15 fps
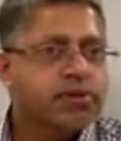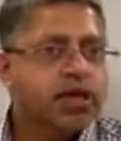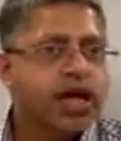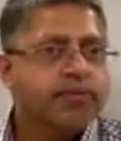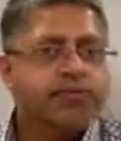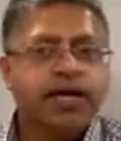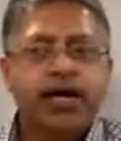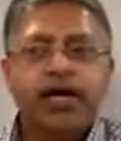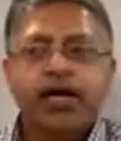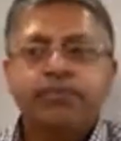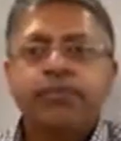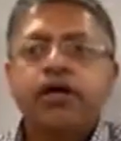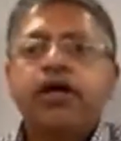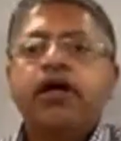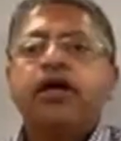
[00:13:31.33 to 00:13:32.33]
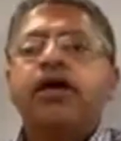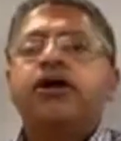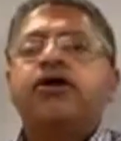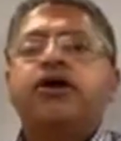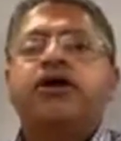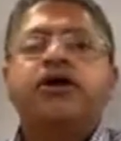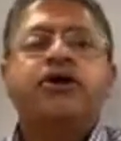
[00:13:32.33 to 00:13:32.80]

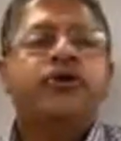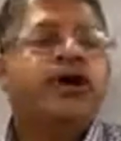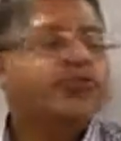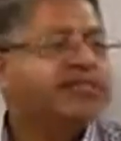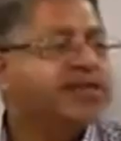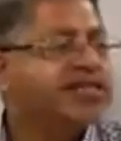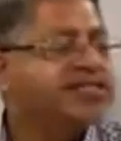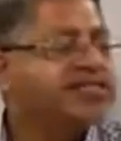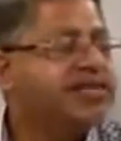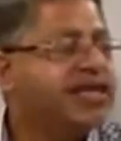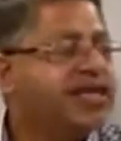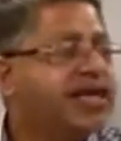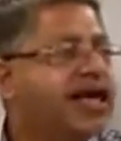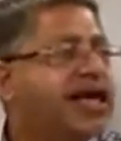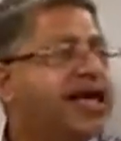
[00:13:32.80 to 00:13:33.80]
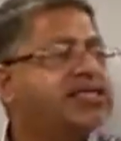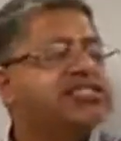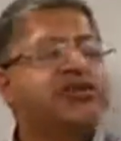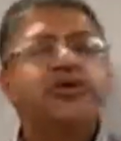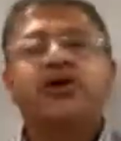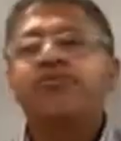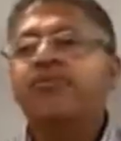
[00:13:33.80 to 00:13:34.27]
who comes on the scene?
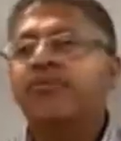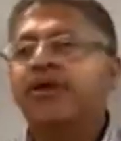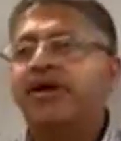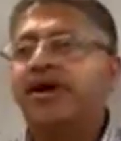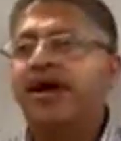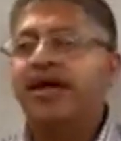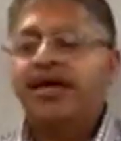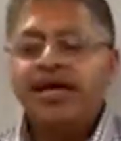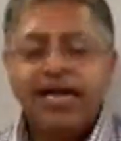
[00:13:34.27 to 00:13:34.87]
Esther or Mordecai?